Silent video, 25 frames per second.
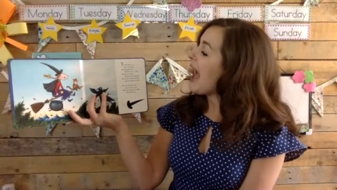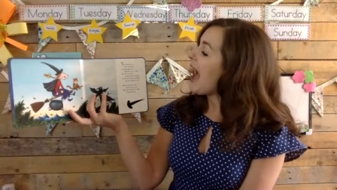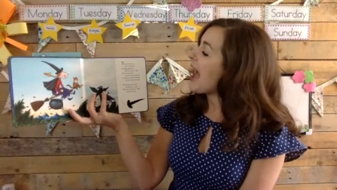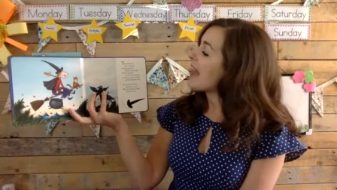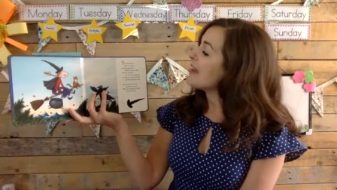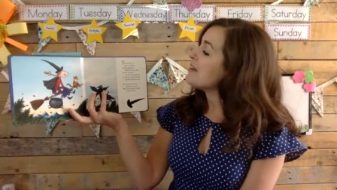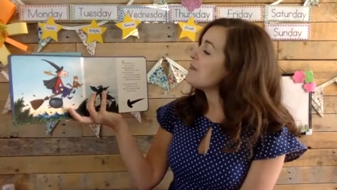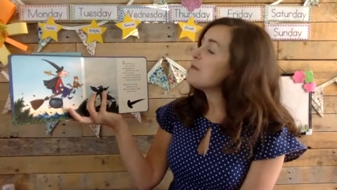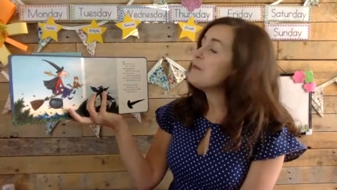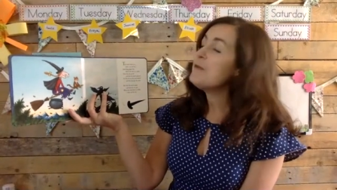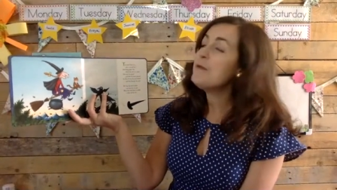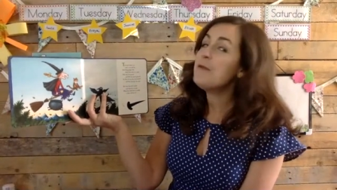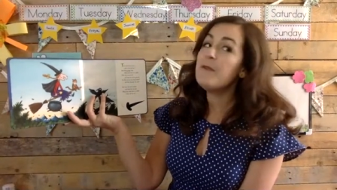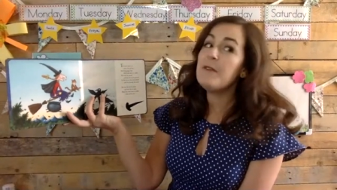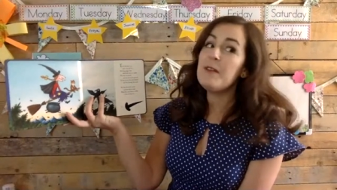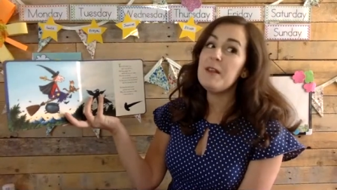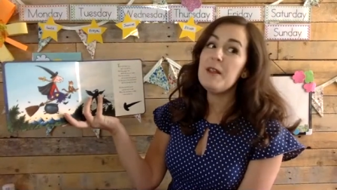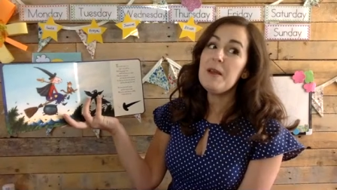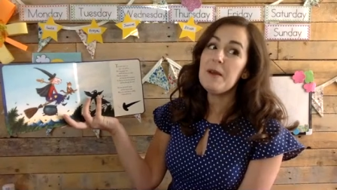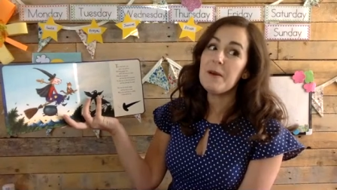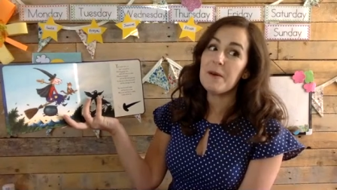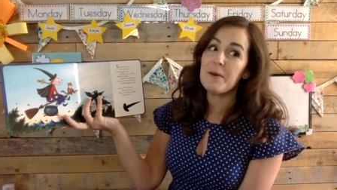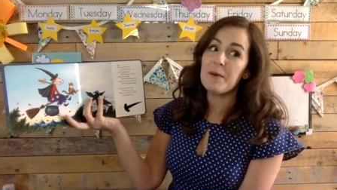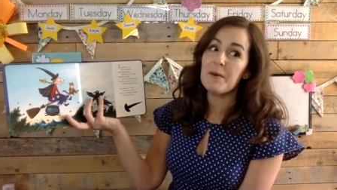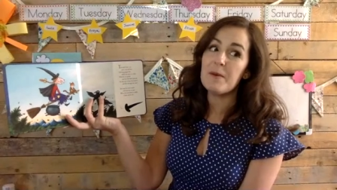and
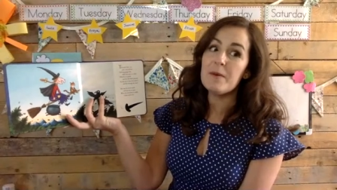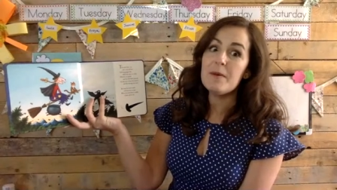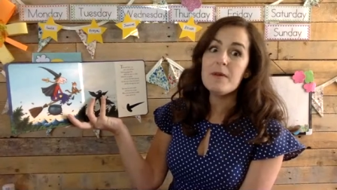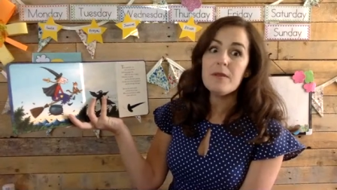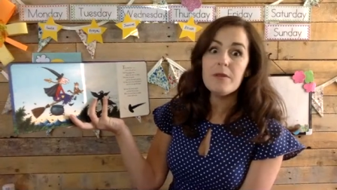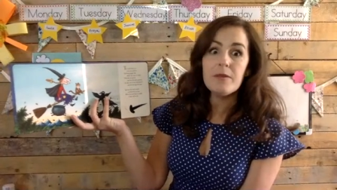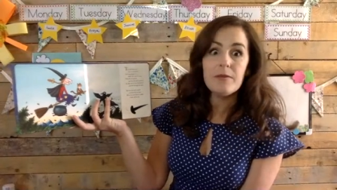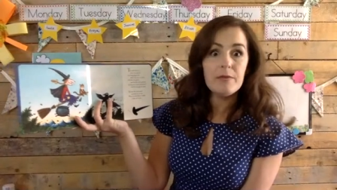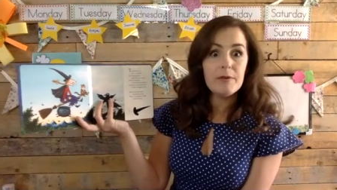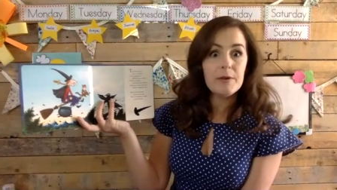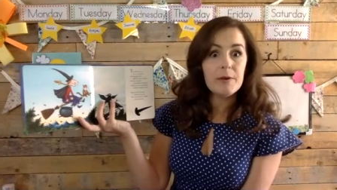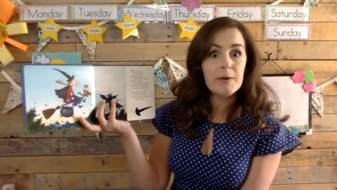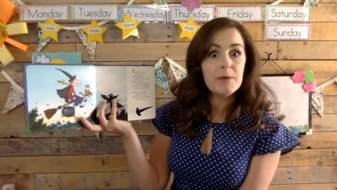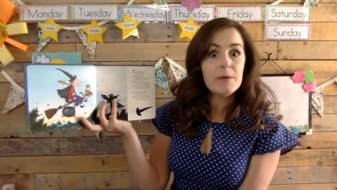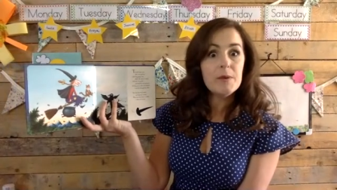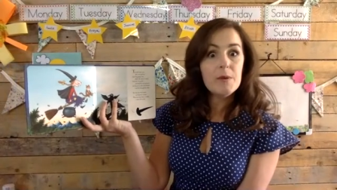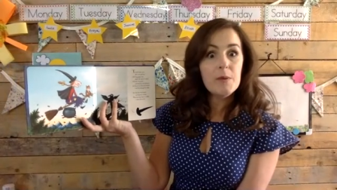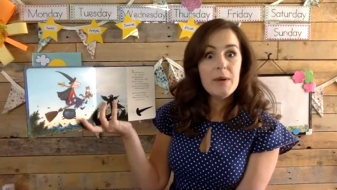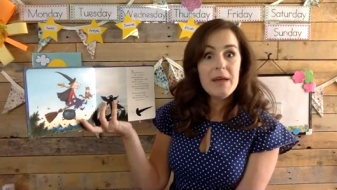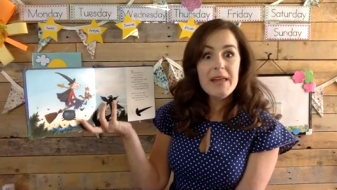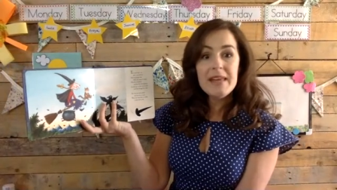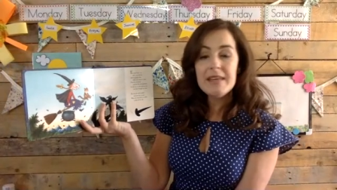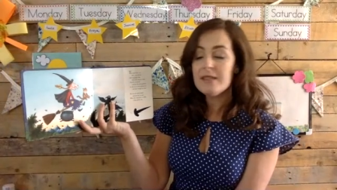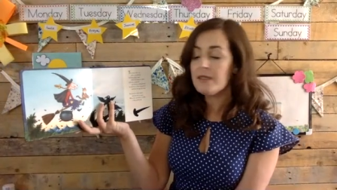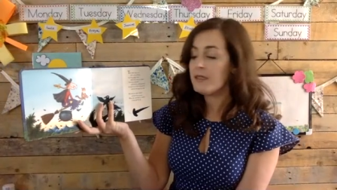flew through the
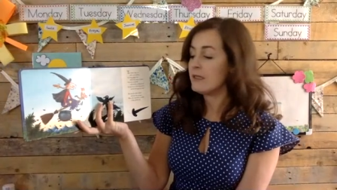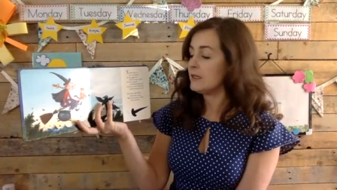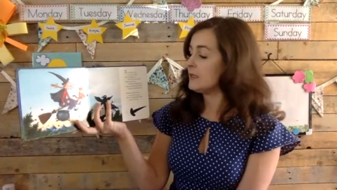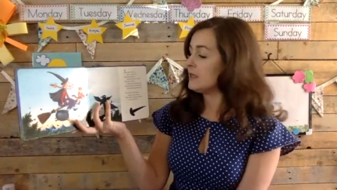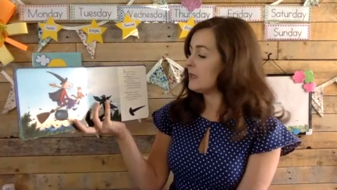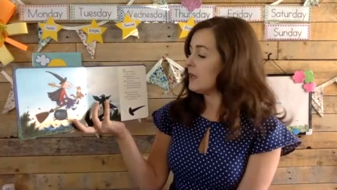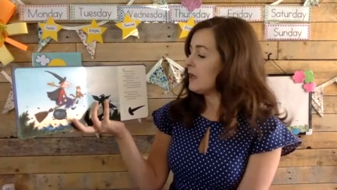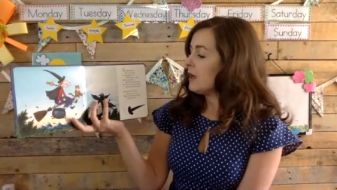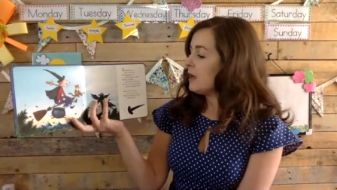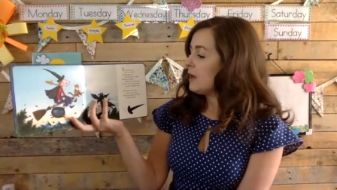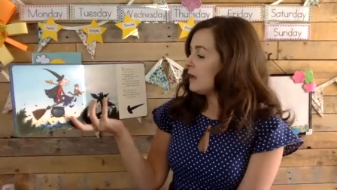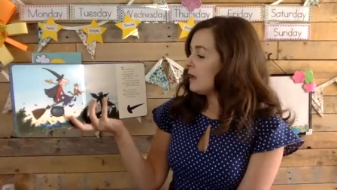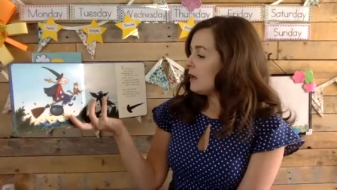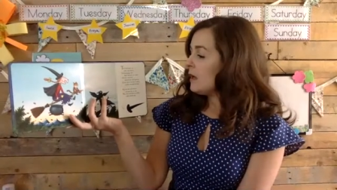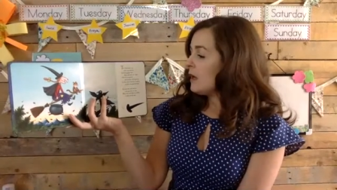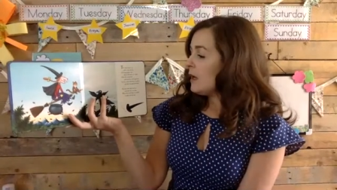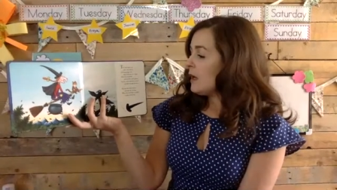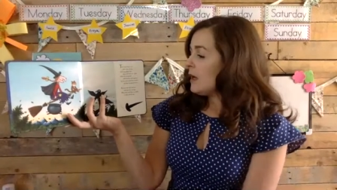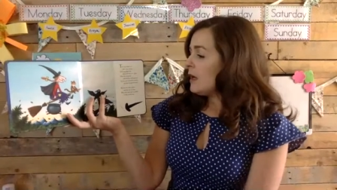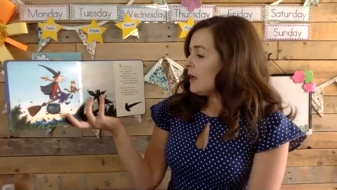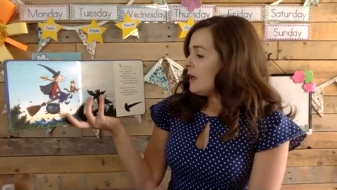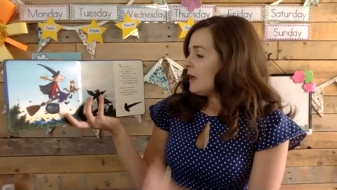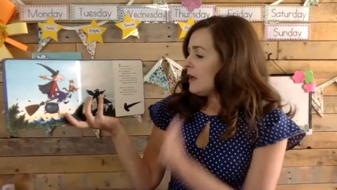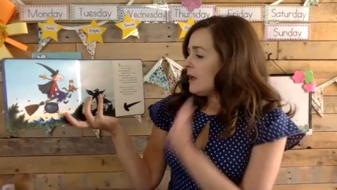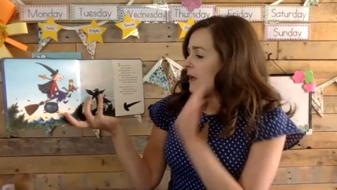wind.
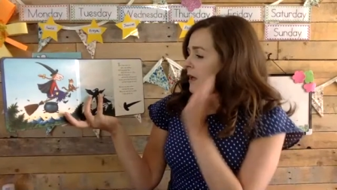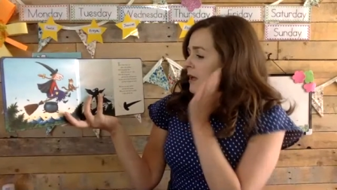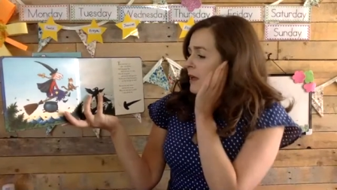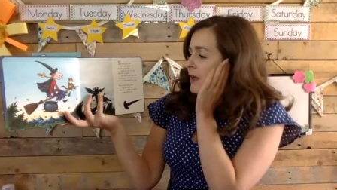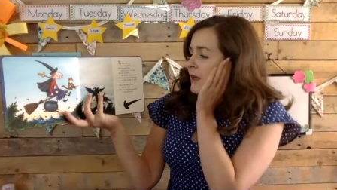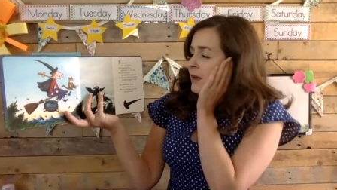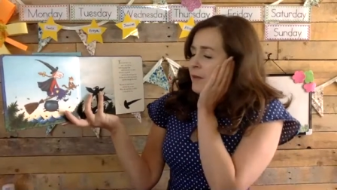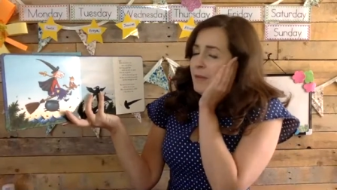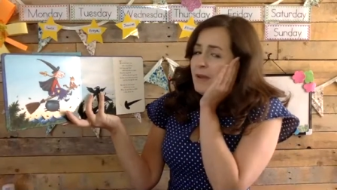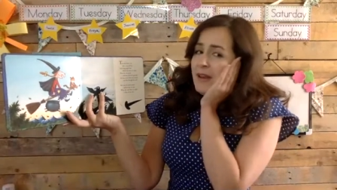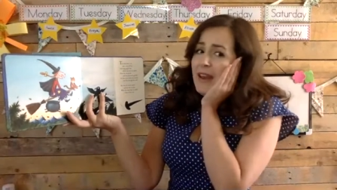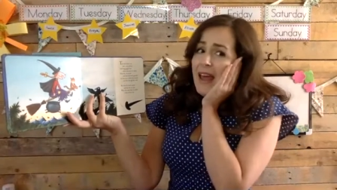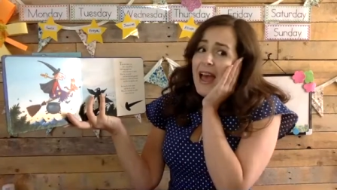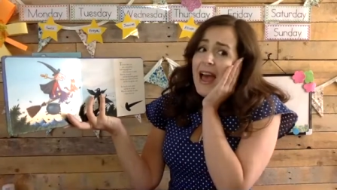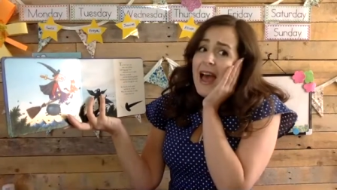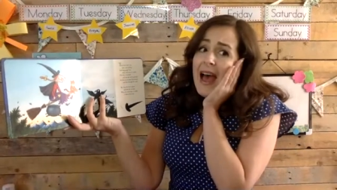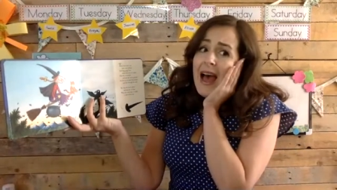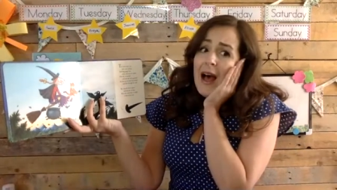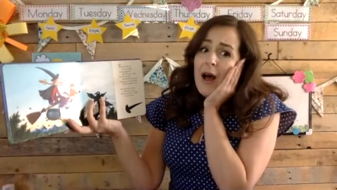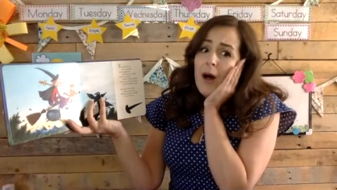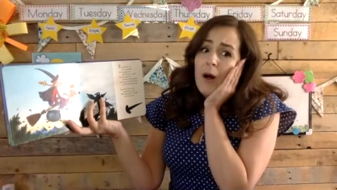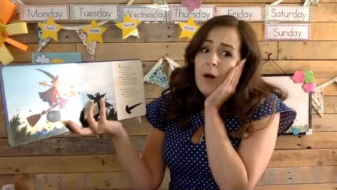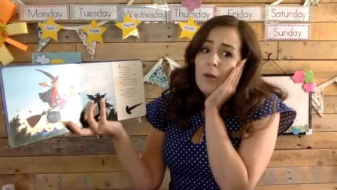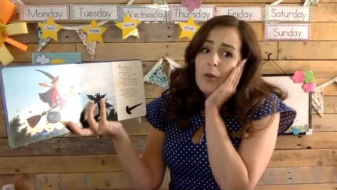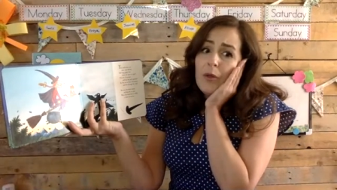But
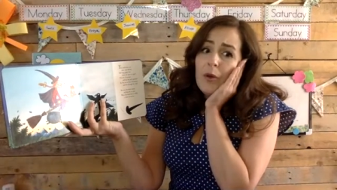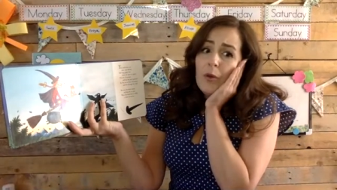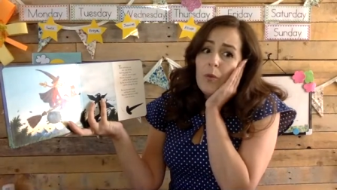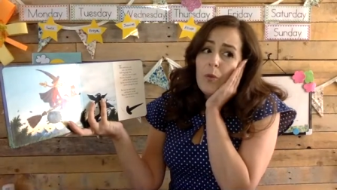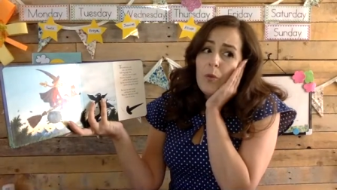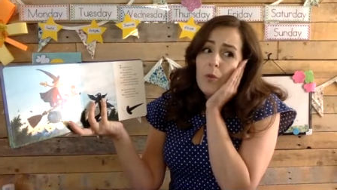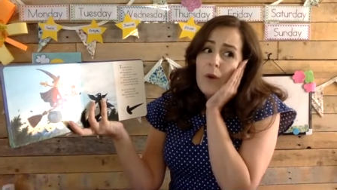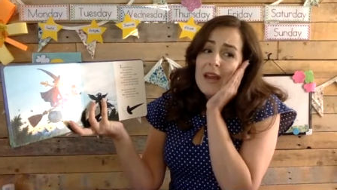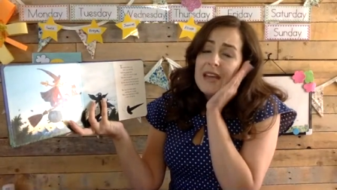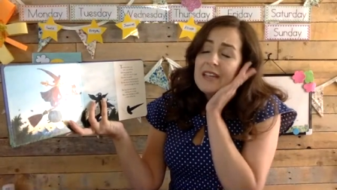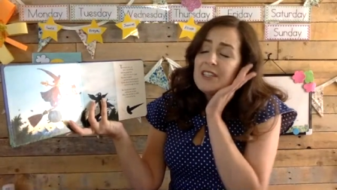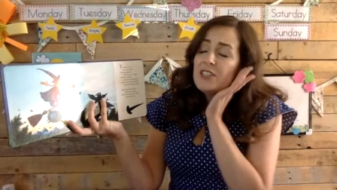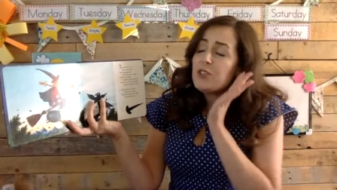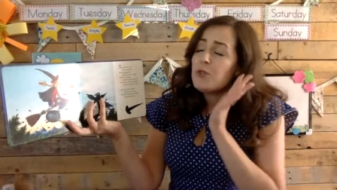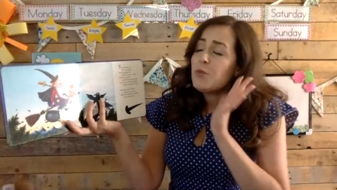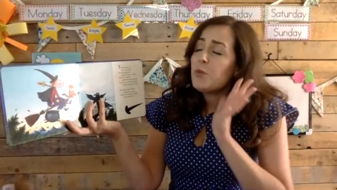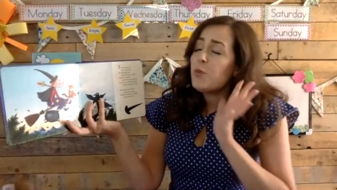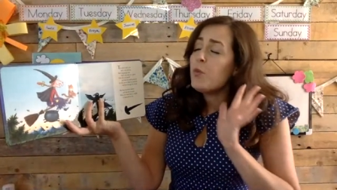how the witch